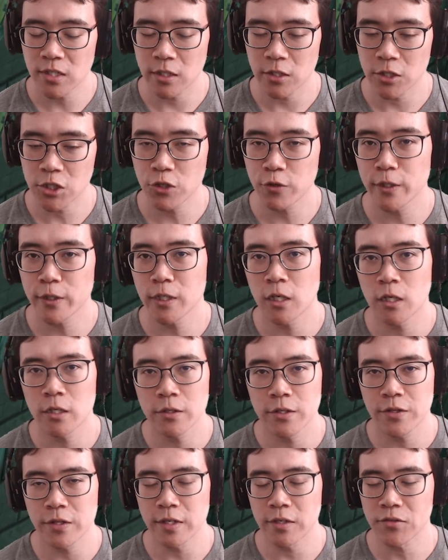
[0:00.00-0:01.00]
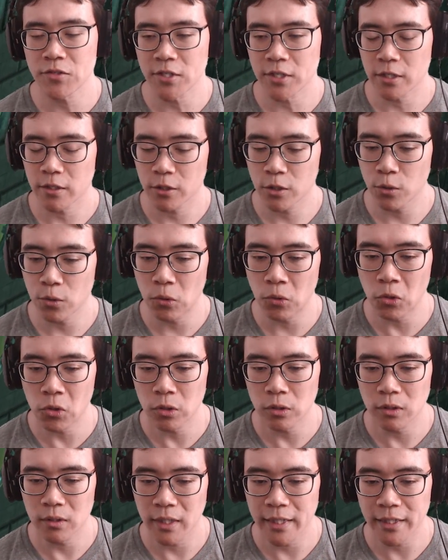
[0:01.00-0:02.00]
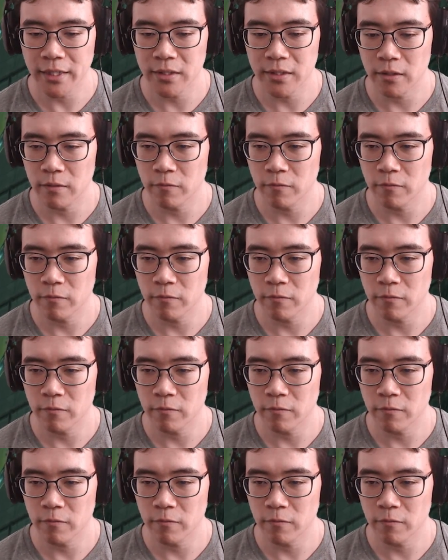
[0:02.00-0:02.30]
They're showing all the things that are cool, like they're